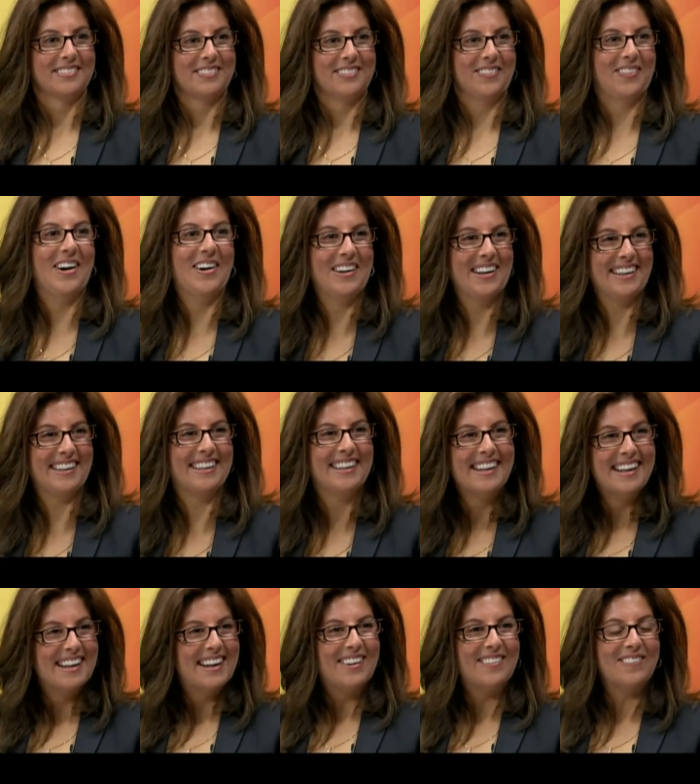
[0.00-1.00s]
What?
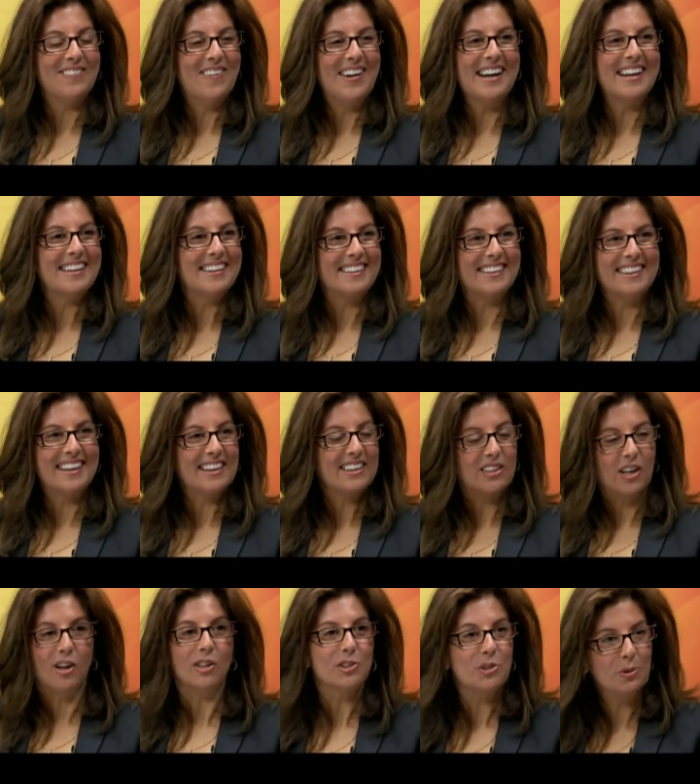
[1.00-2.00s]
Yeah. What?
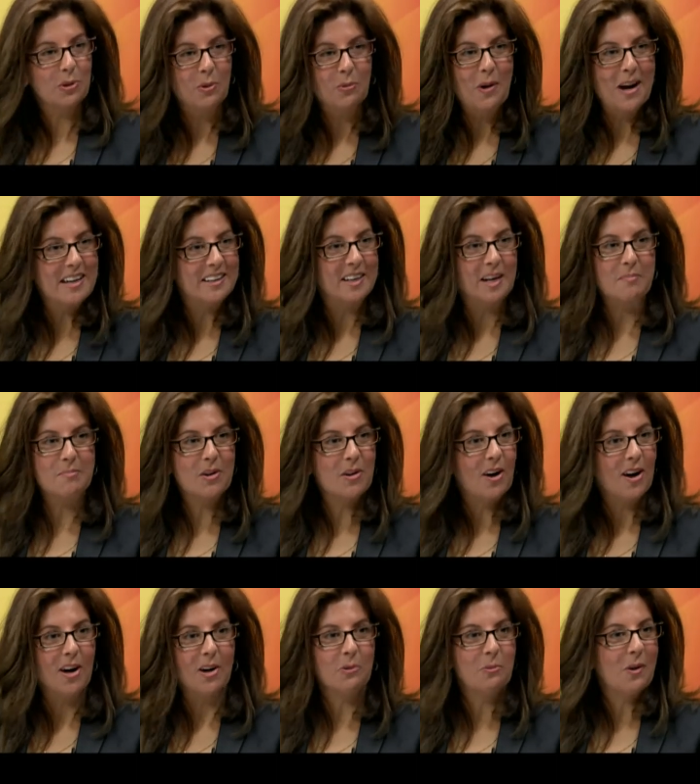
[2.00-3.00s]
Cultural wake up
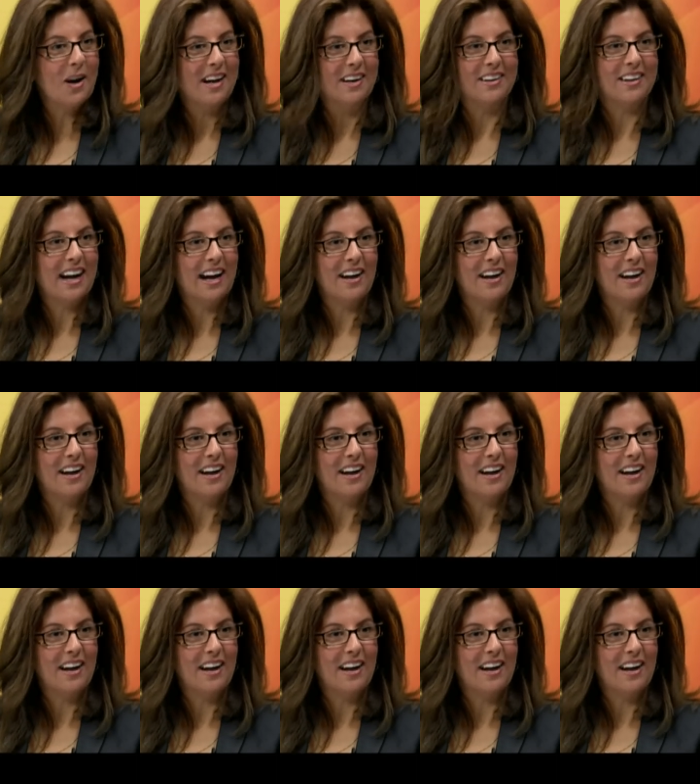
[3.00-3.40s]
call? What?